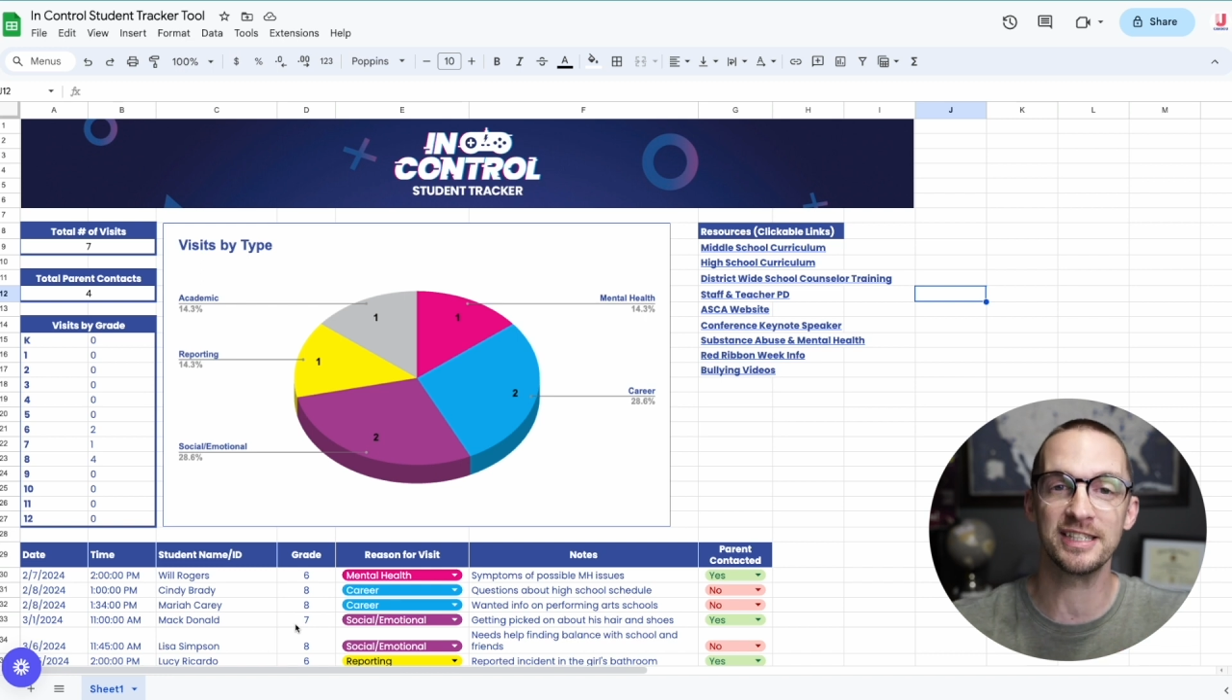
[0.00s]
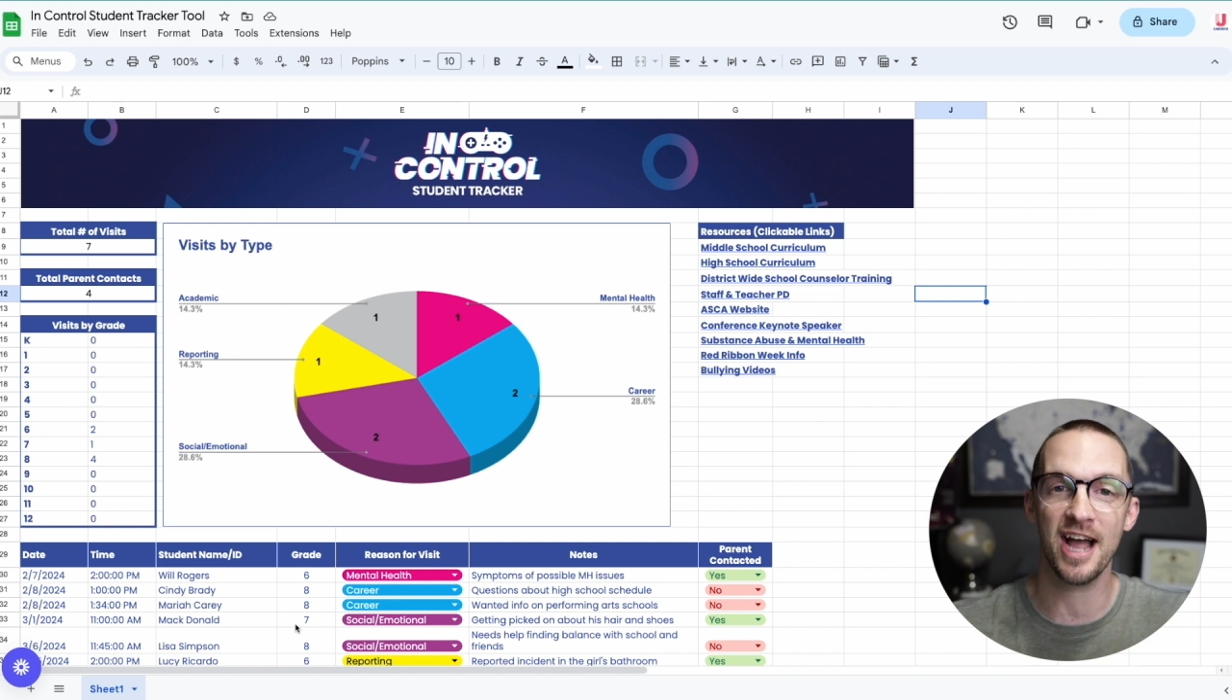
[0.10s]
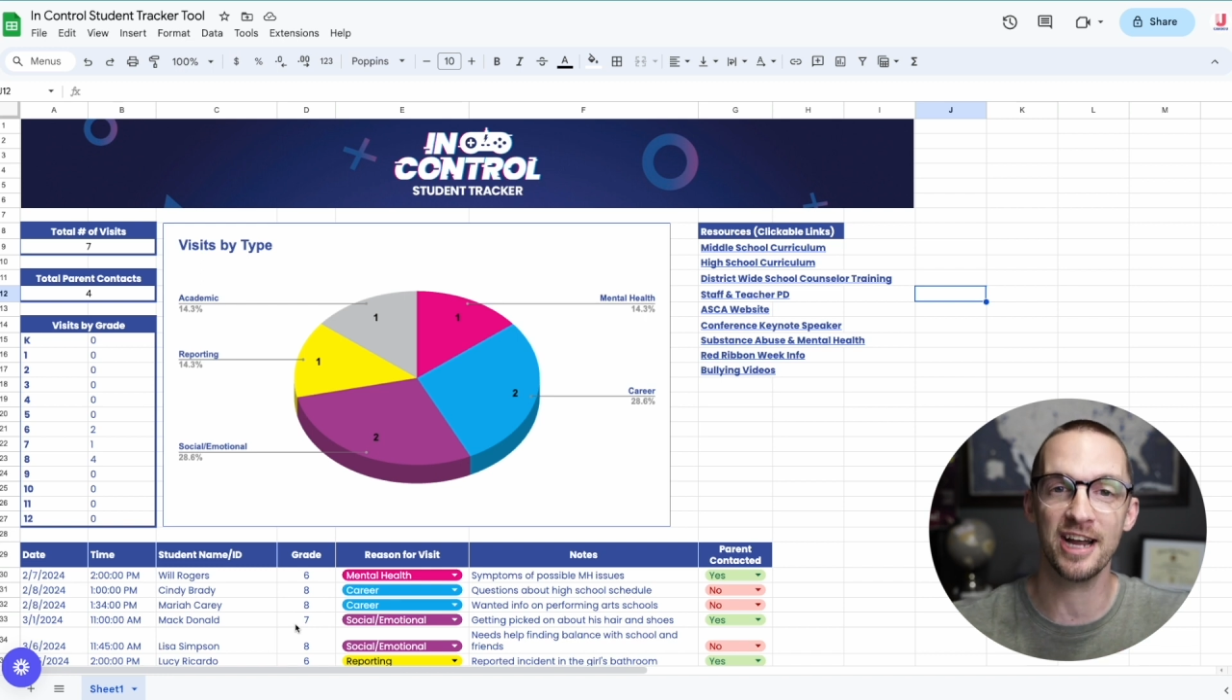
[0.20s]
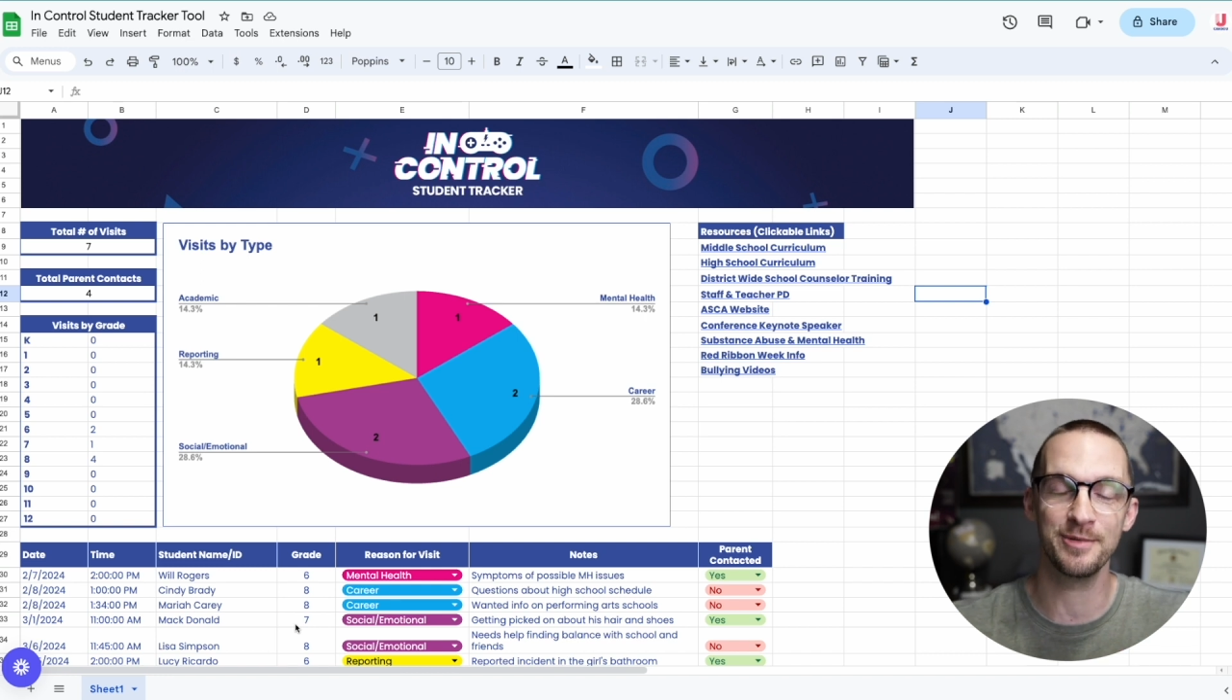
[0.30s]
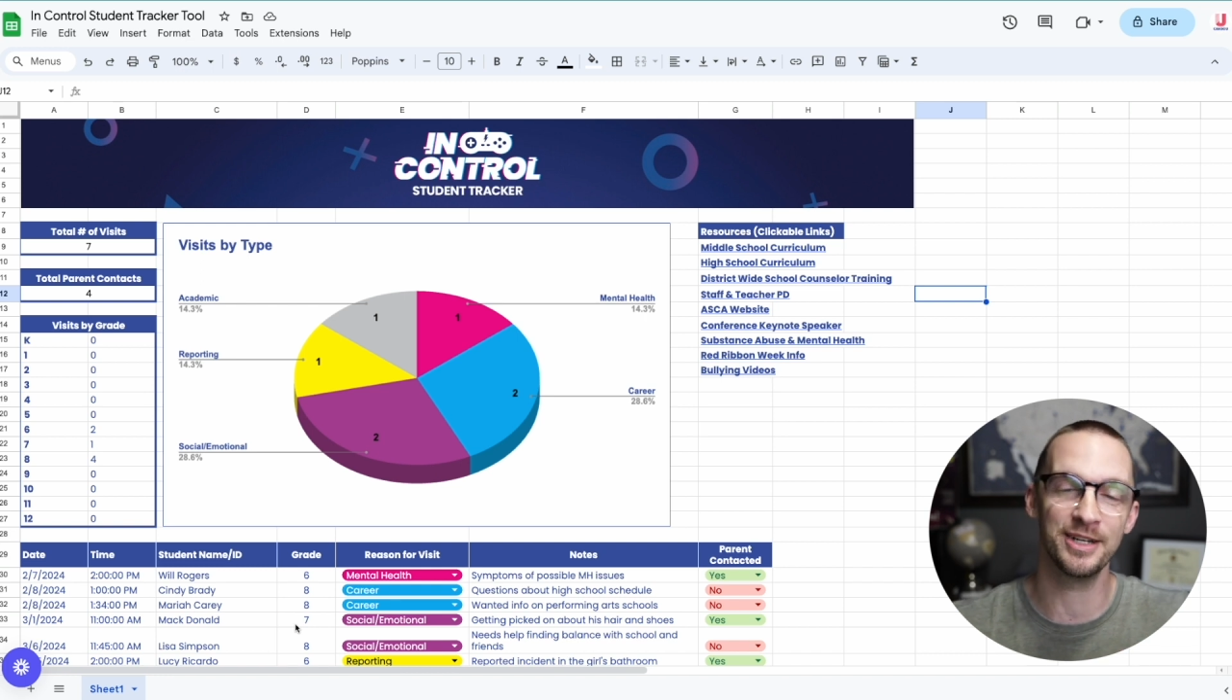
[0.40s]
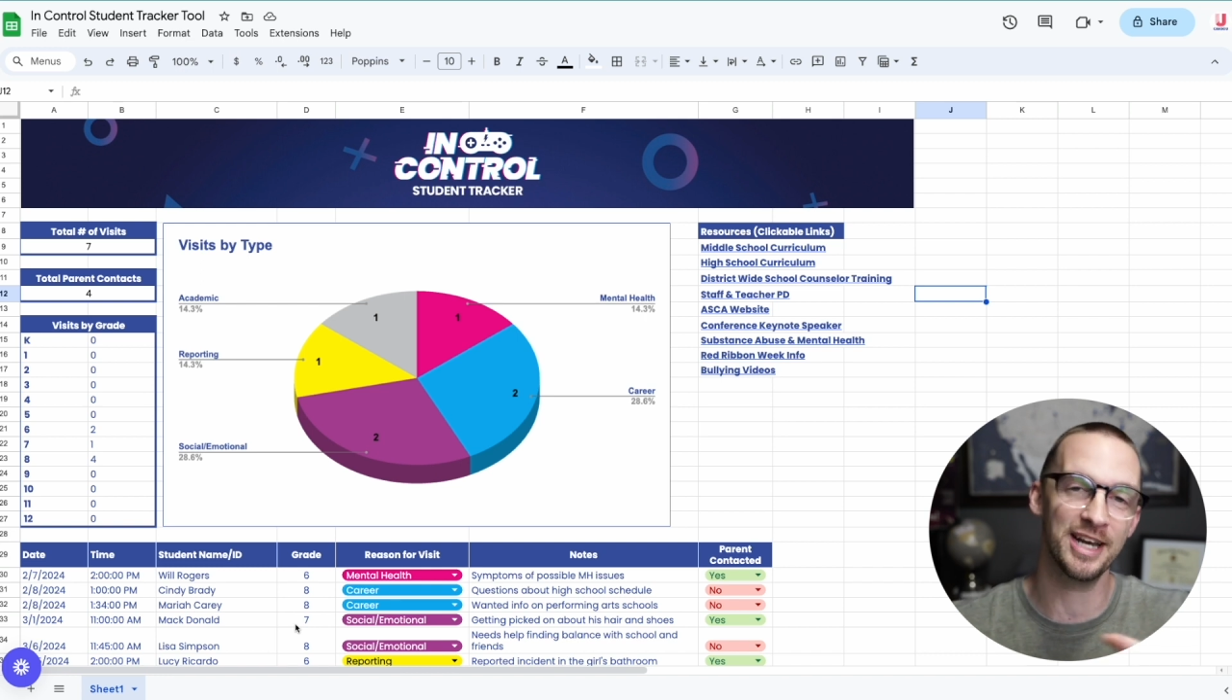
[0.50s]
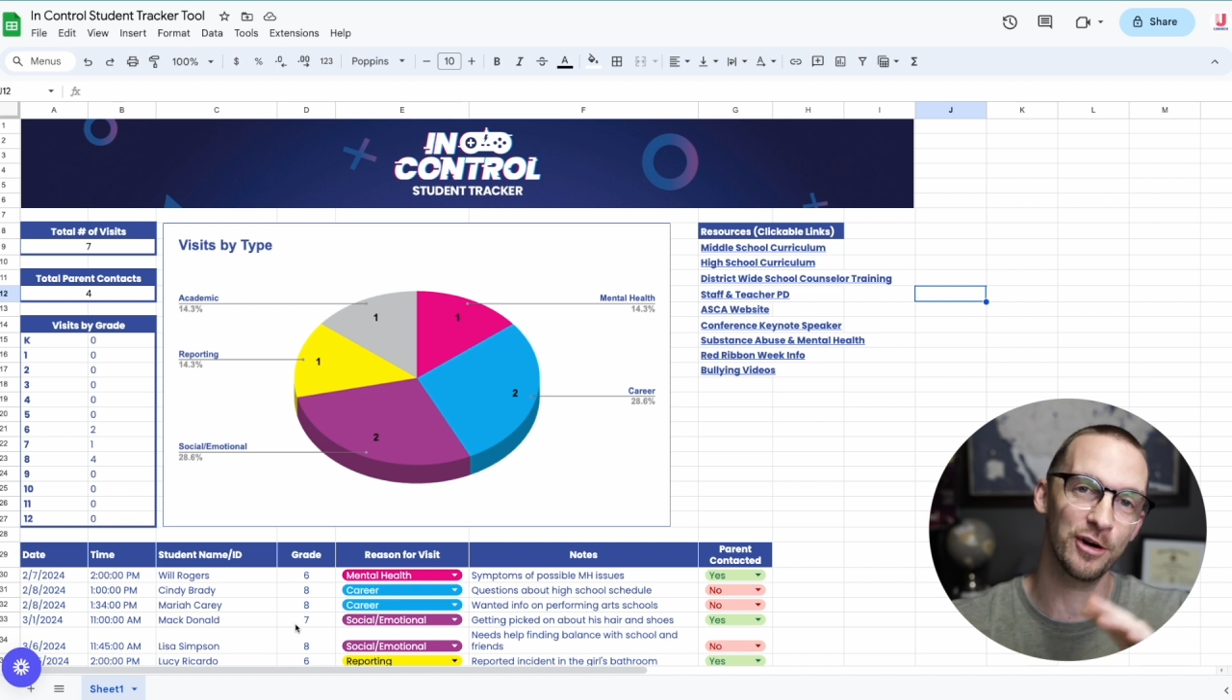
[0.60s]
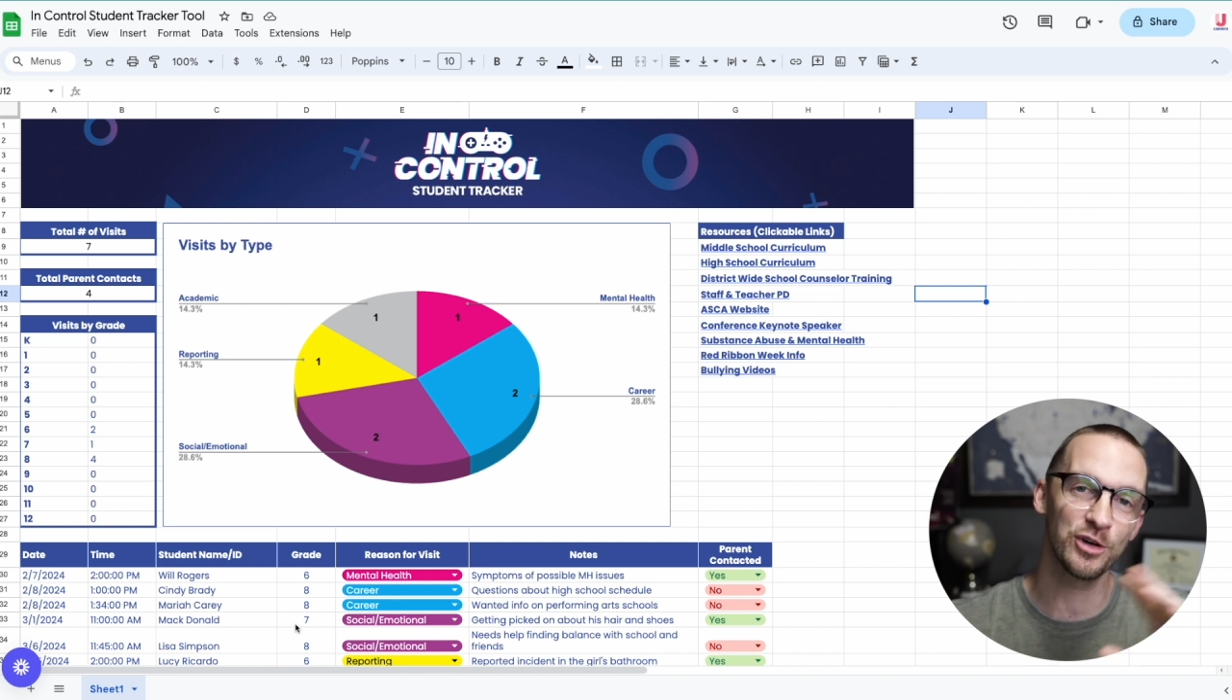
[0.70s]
document and how